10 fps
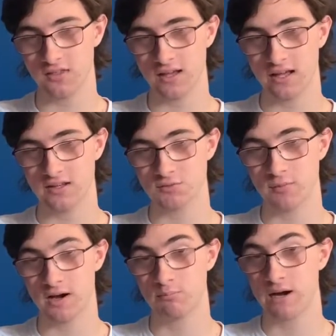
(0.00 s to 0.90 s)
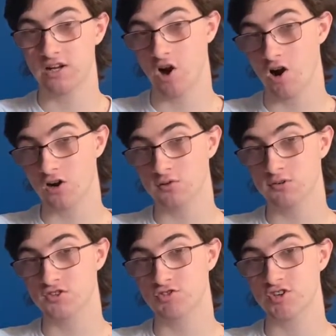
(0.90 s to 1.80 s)
that my card
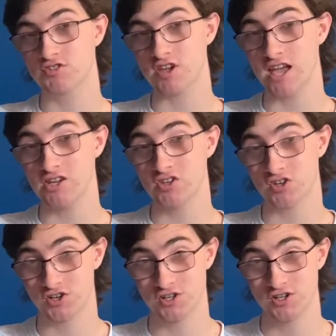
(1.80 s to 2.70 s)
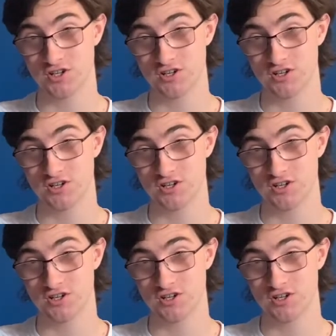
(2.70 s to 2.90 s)
was just entered